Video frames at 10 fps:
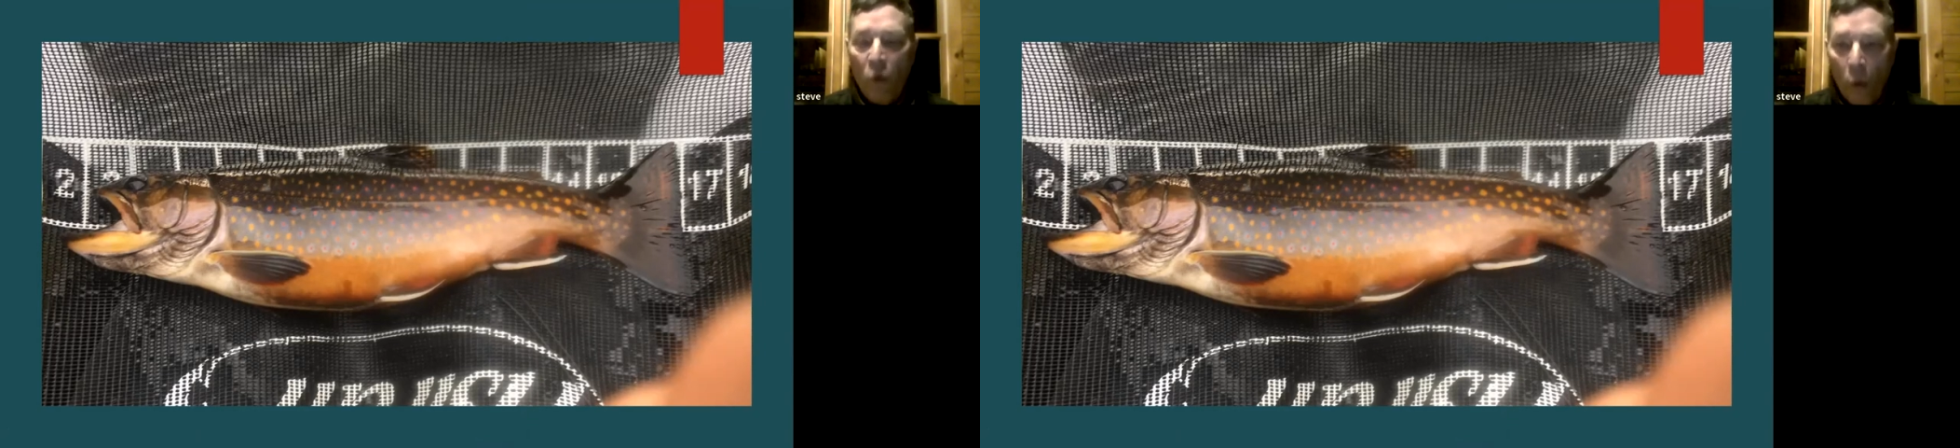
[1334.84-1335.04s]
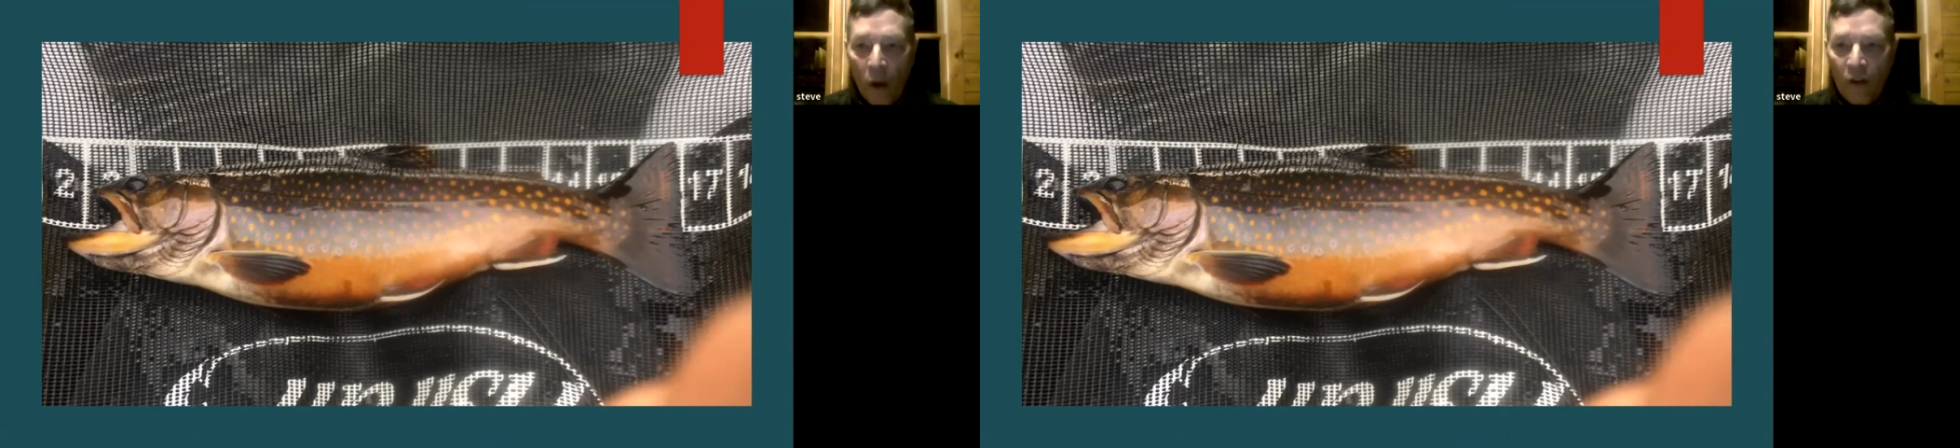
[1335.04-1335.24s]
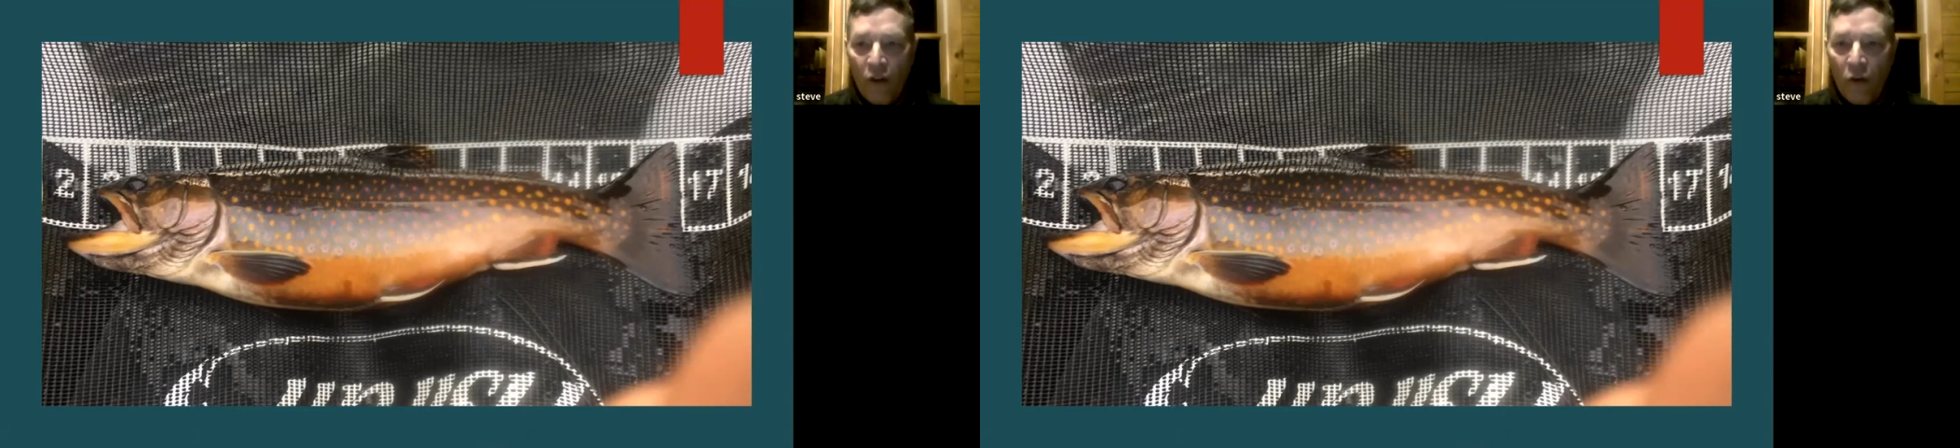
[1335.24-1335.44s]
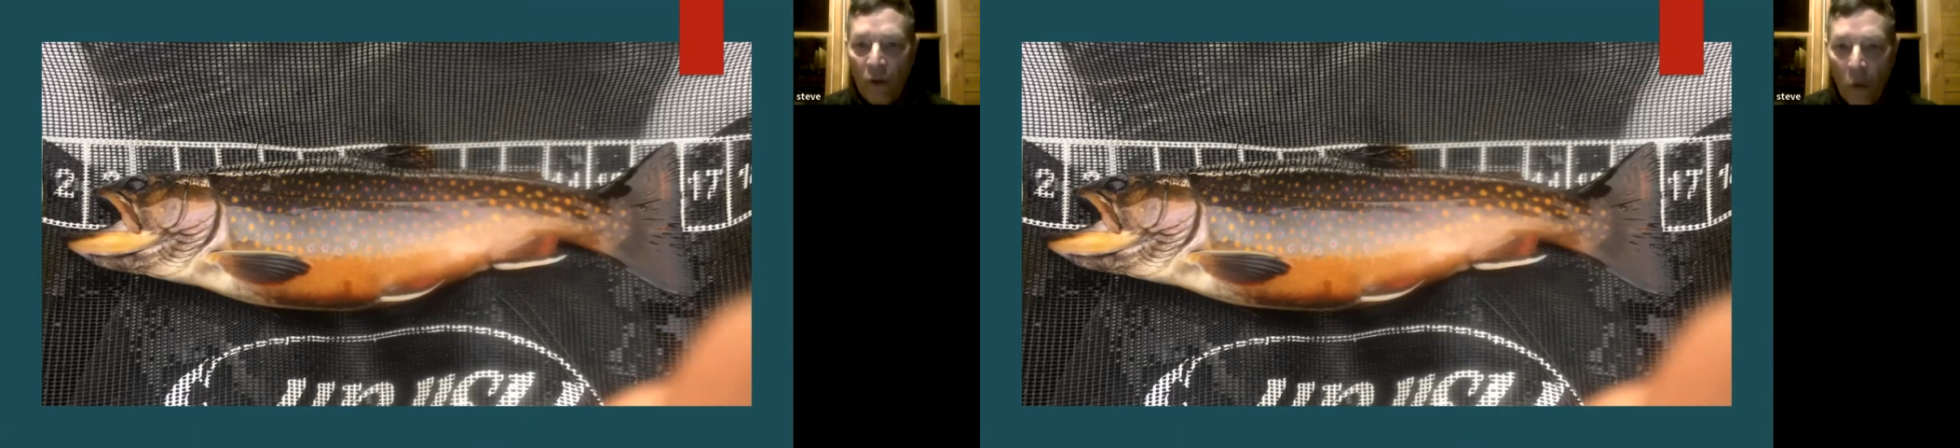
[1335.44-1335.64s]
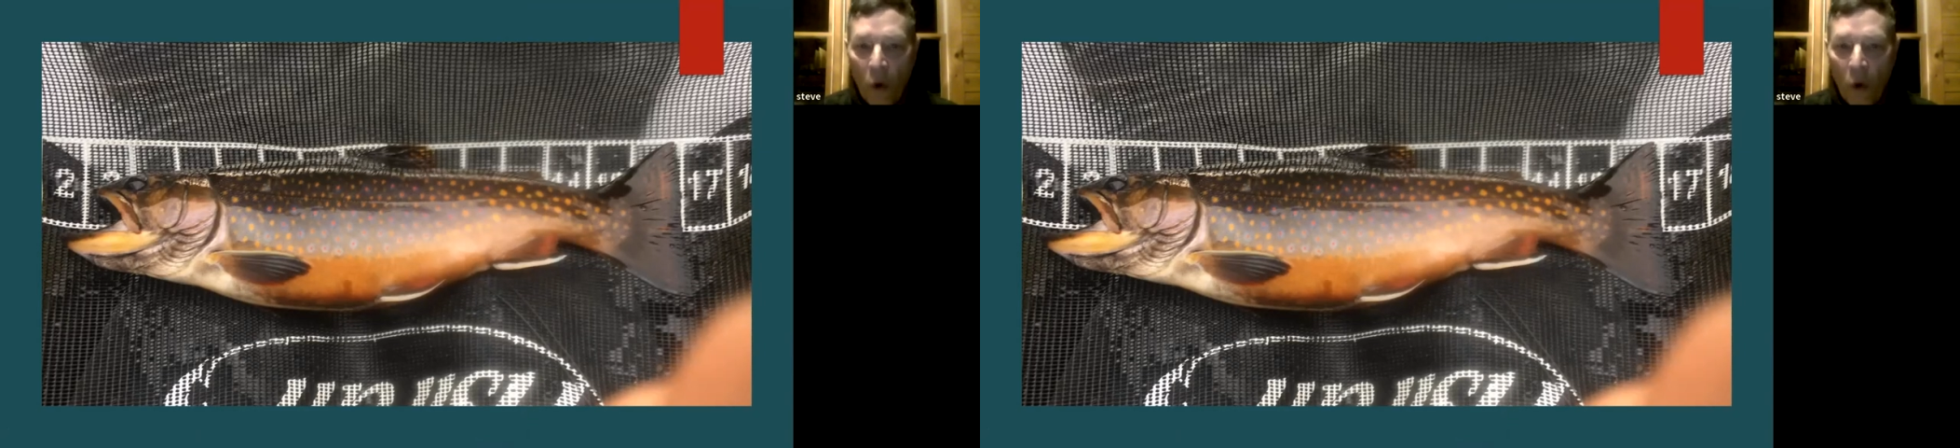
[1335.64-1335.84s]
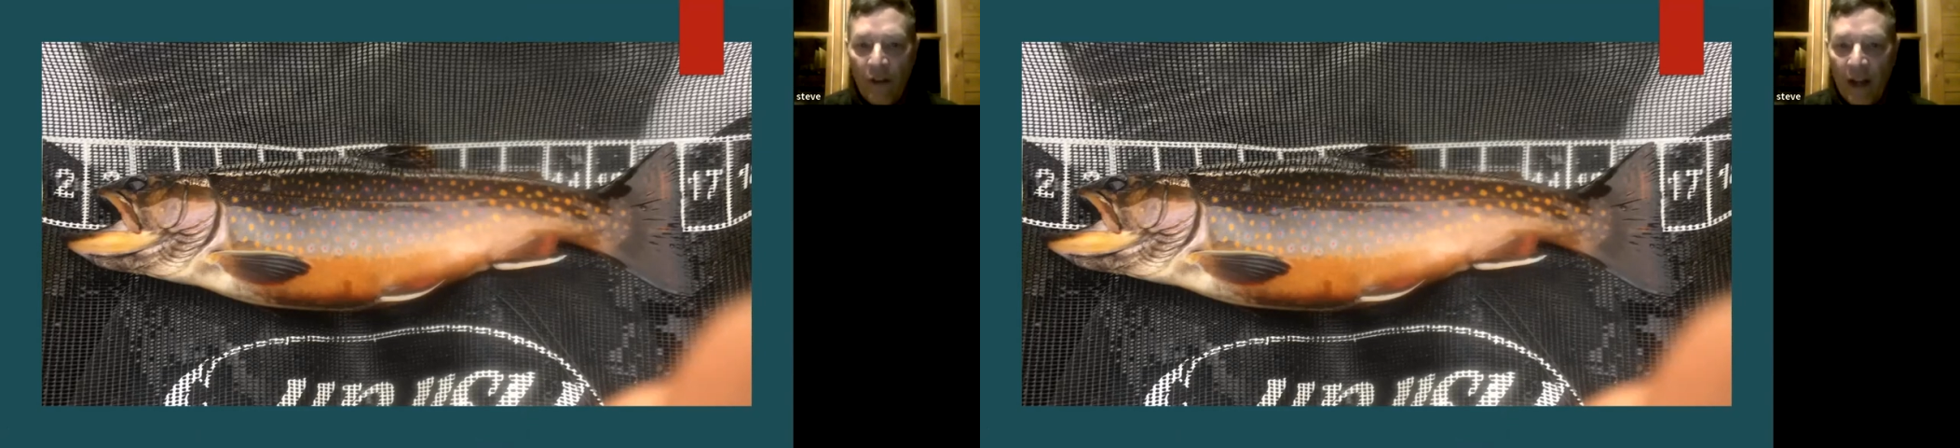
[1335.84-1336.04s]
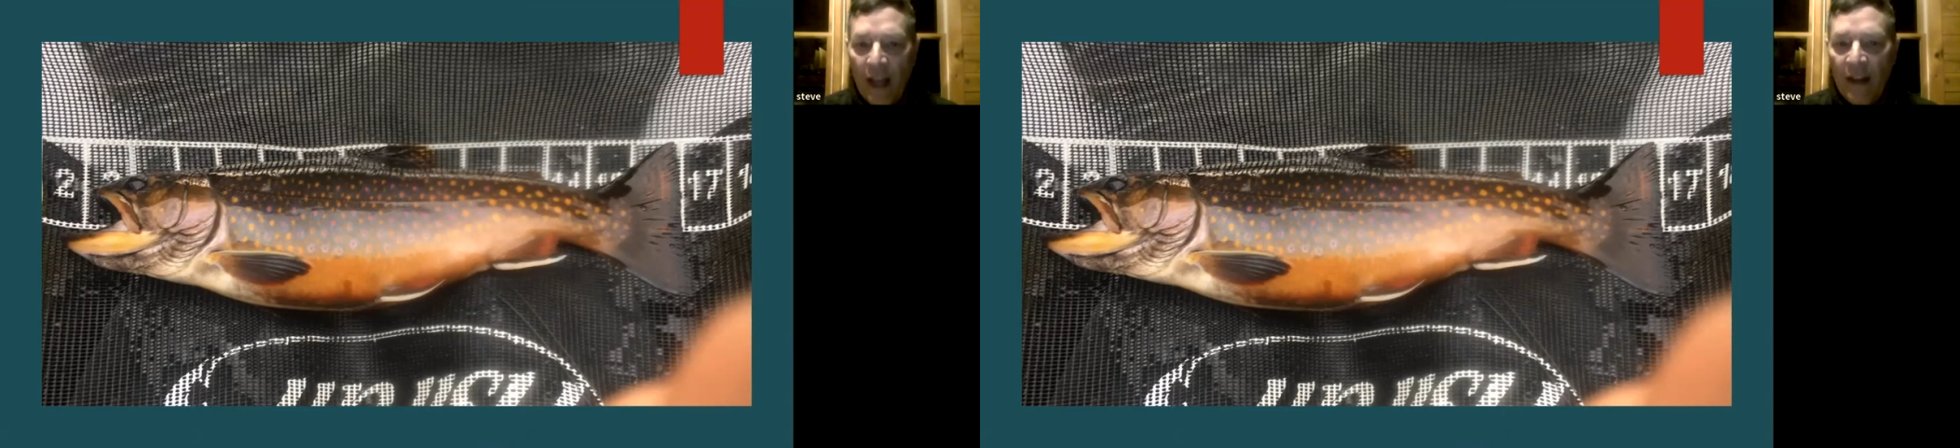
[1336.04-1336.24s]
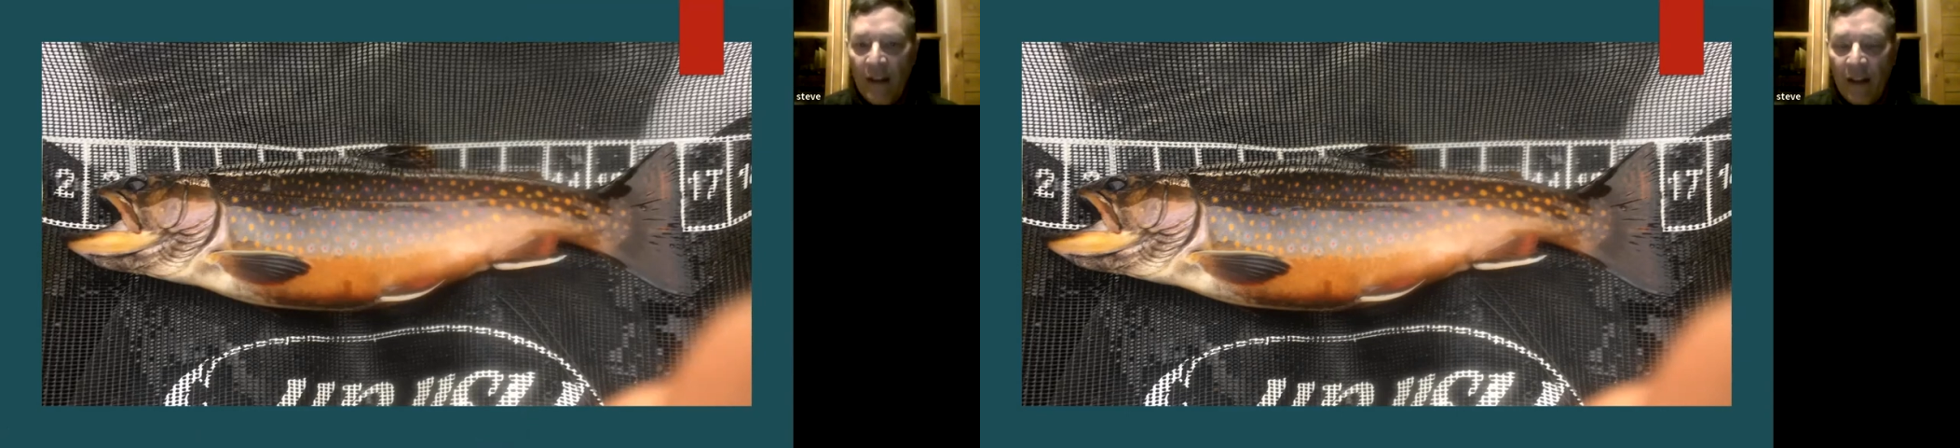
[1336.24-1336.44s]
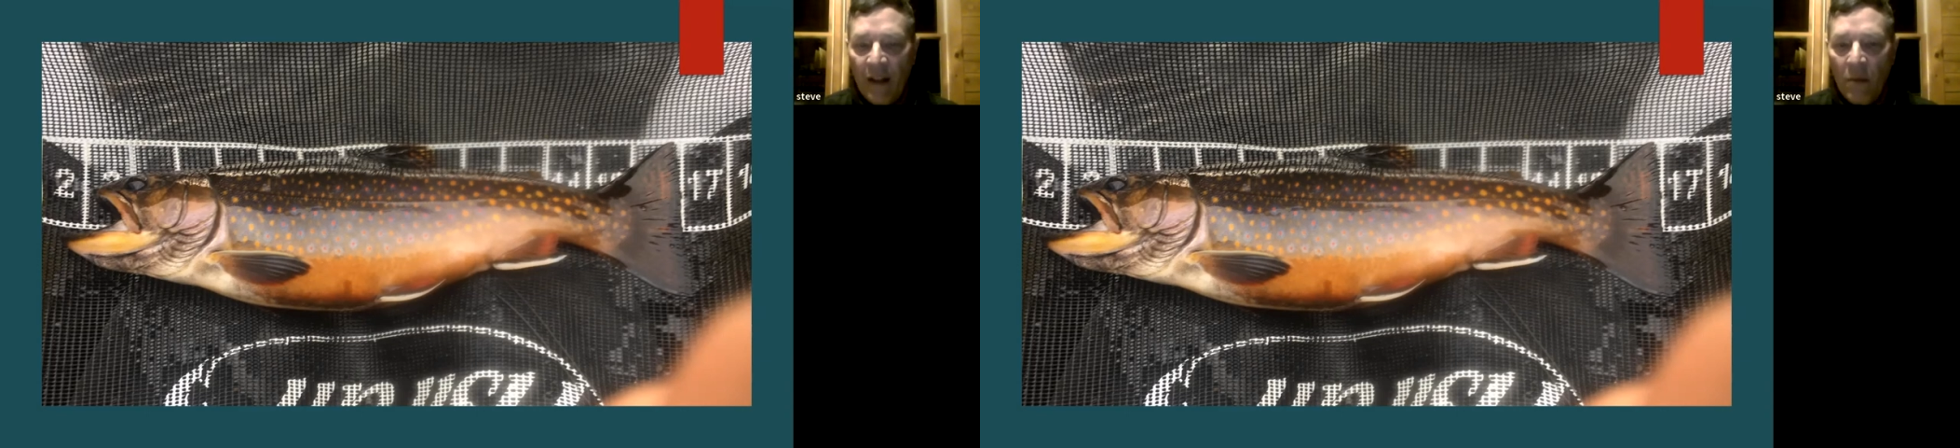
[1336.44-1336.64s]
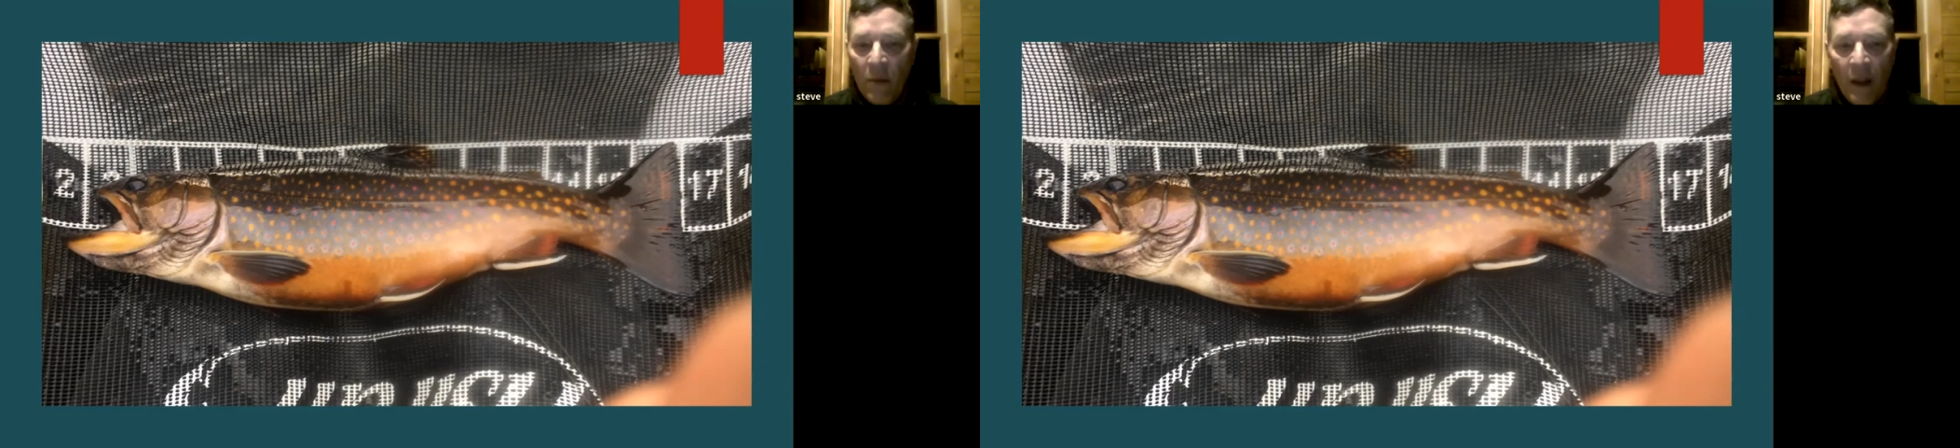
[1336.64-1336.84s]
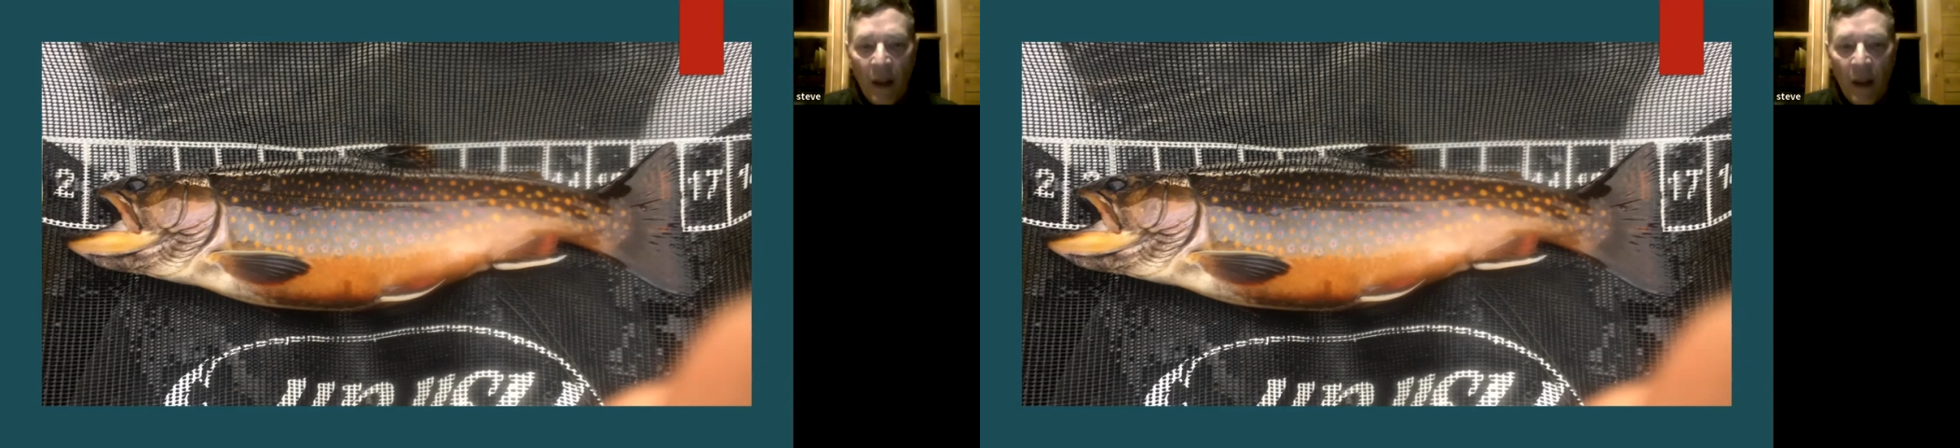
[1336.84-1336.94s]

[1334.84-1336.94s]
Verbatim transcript: willing to do the work to get into them,